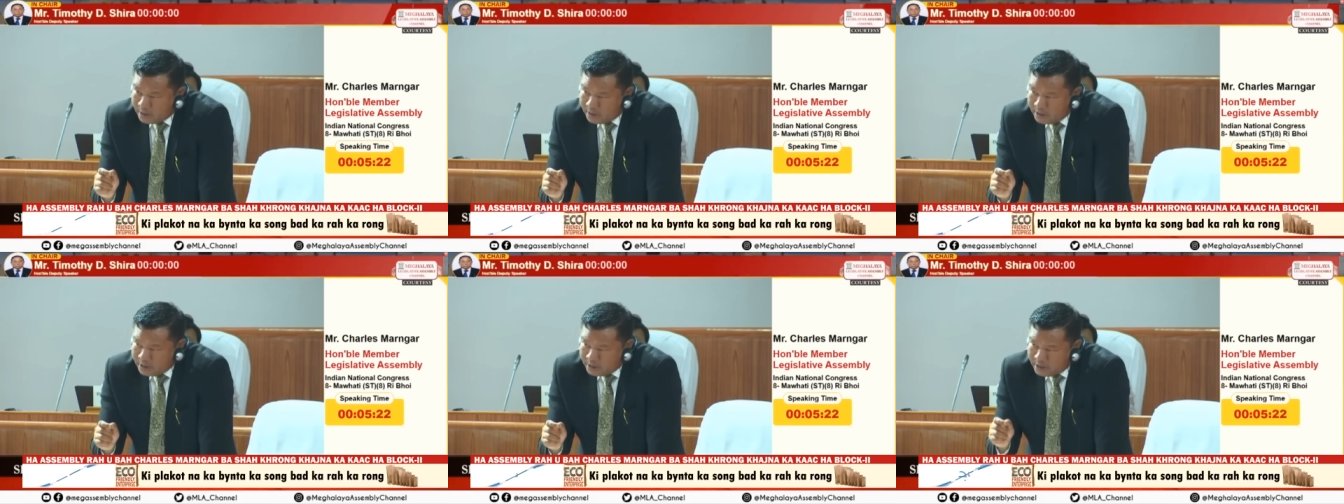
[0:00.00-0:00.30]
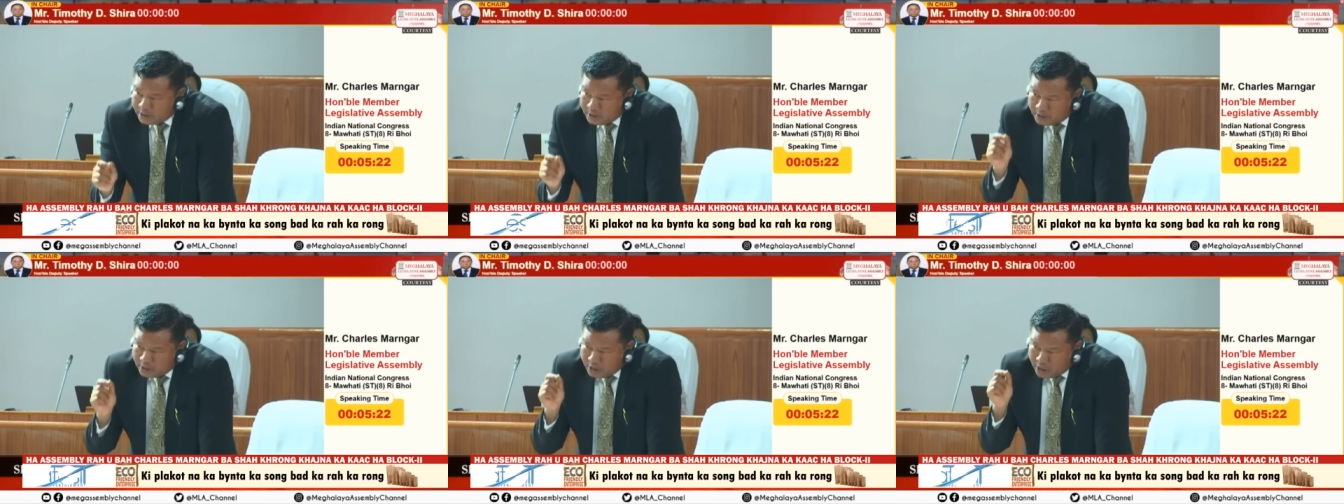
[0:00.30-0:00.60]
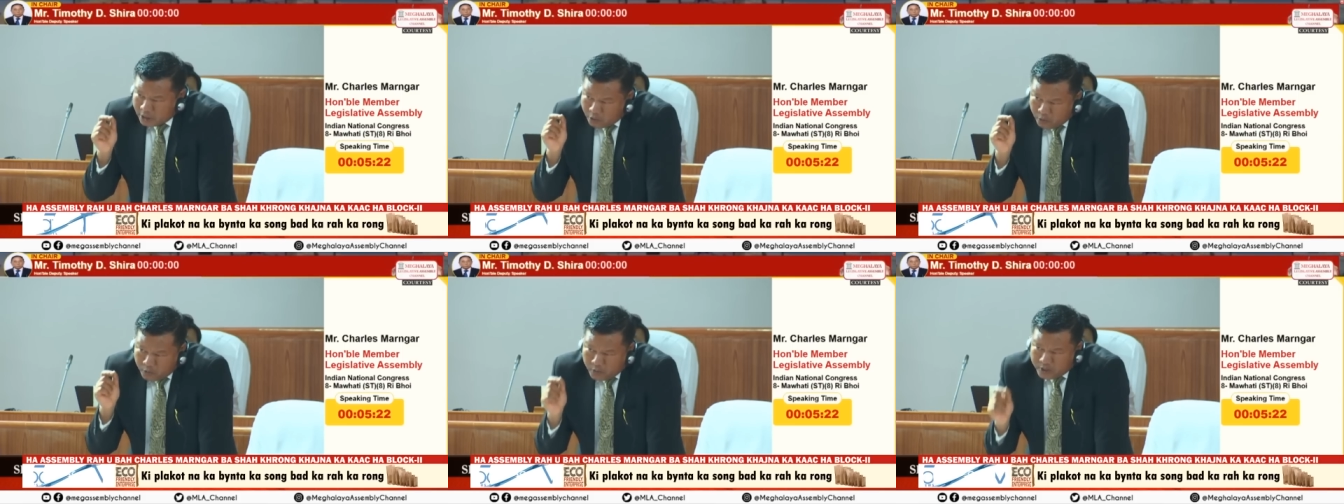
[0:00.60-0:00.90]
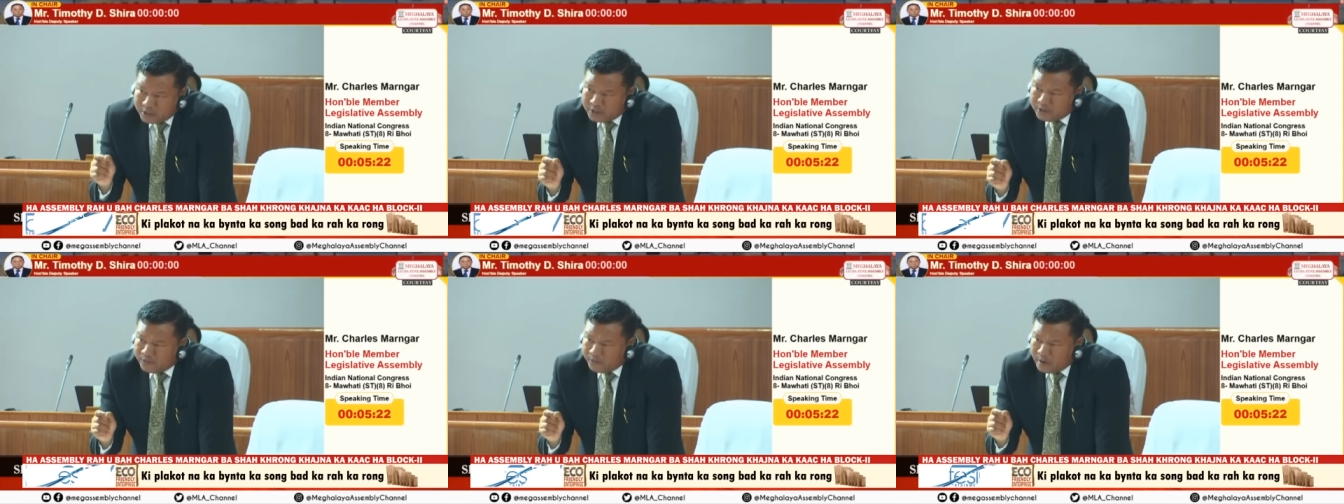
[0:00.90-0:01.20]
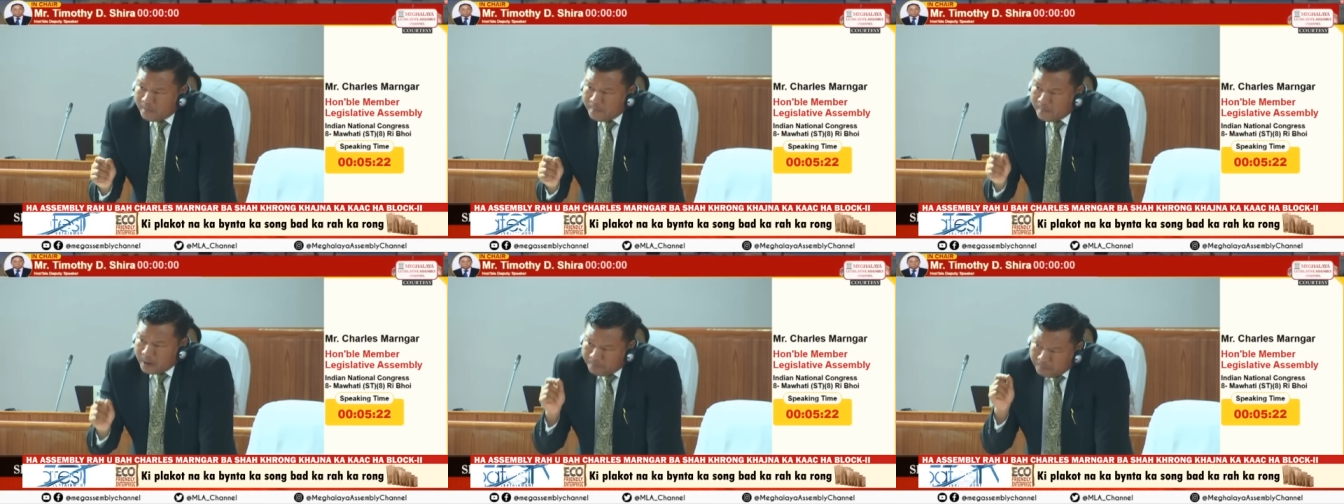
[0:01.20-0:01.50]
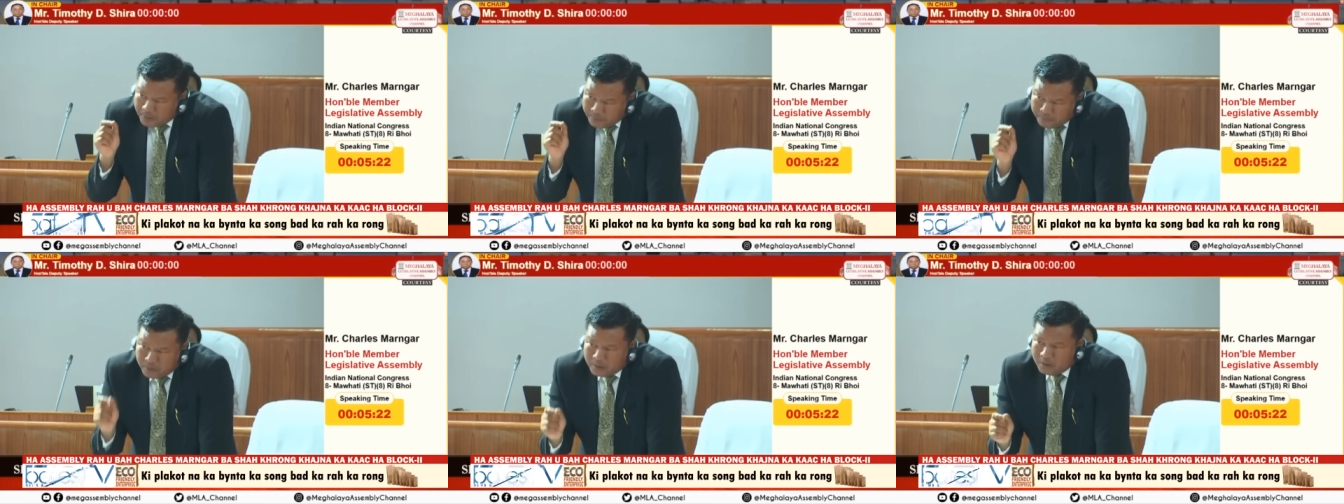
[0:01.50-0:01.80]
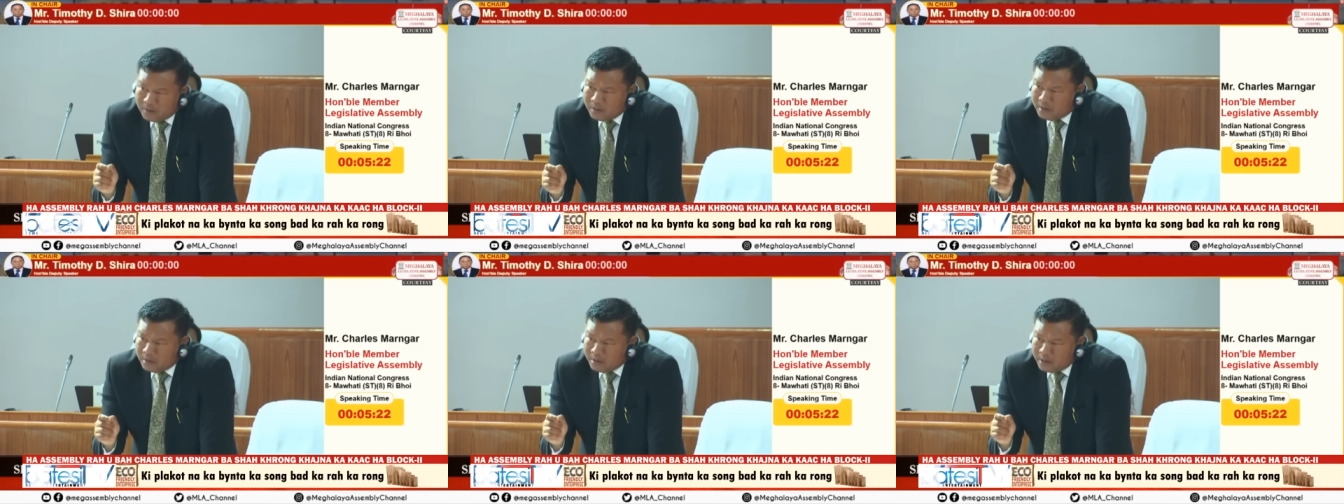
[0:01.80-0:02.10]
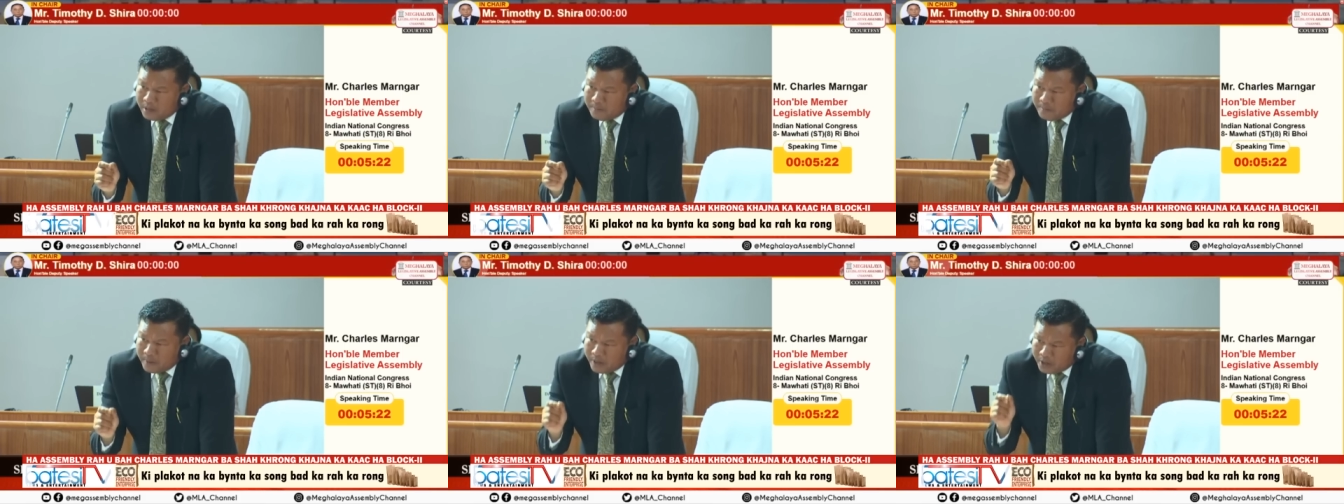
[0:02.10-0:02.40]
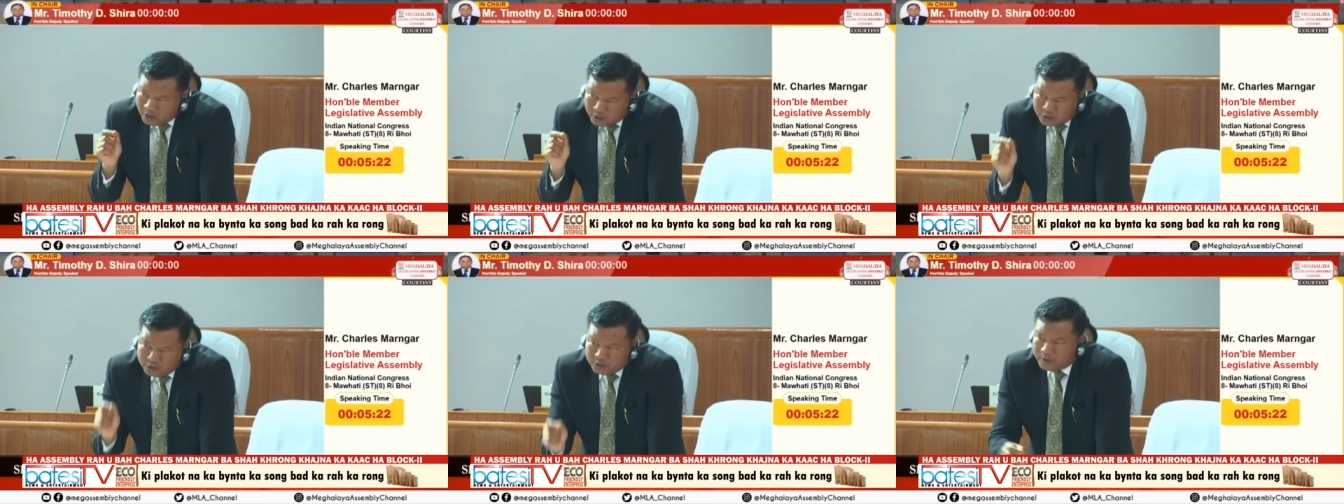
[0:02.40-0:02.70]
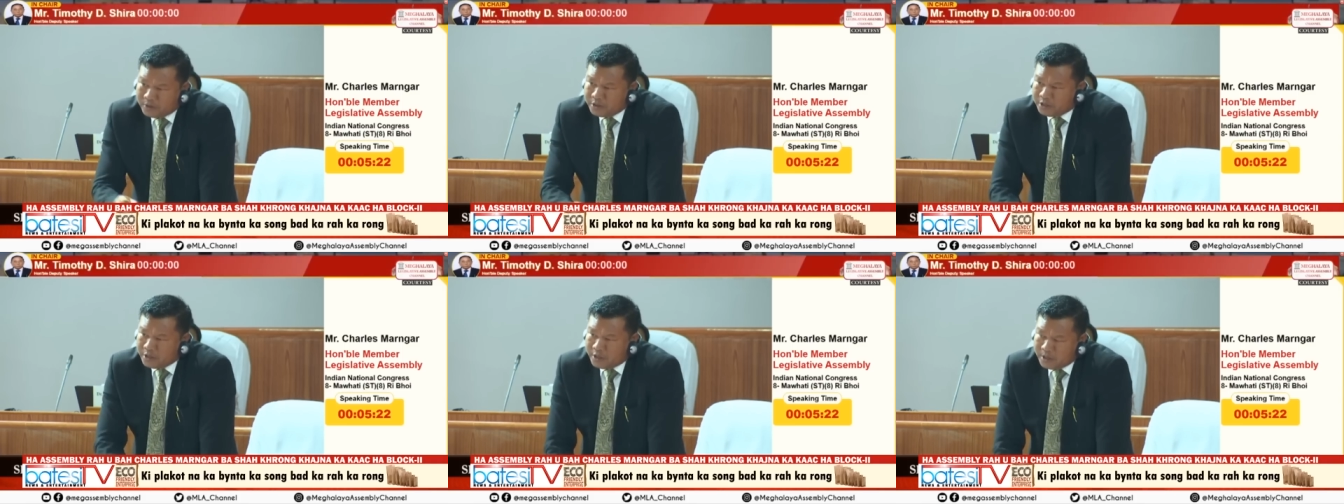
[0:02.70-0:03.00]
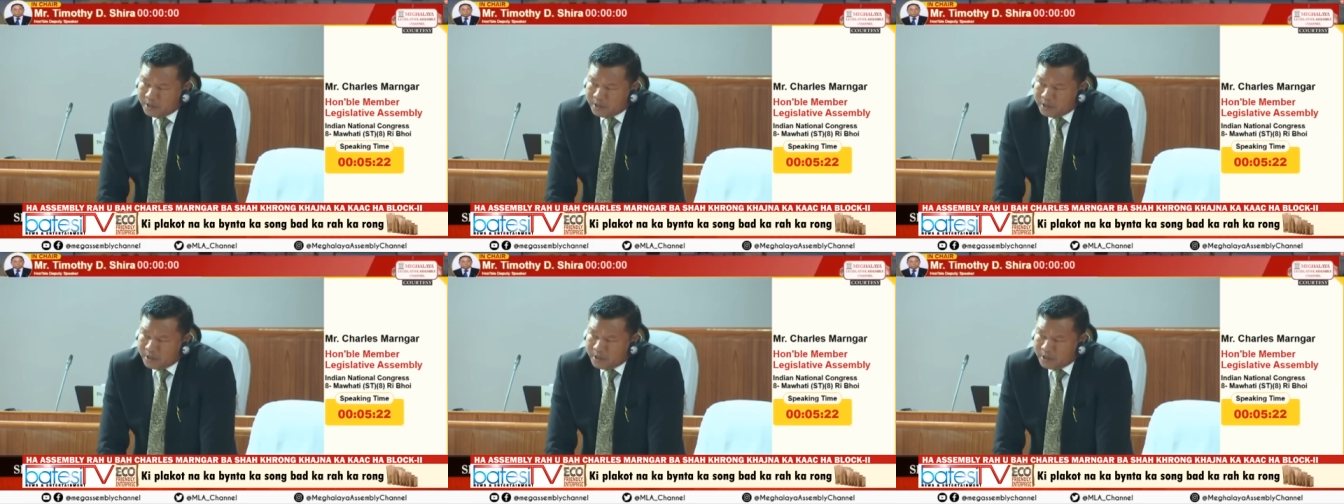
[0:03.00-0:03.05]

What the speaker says: This is the request from my people in my constituency.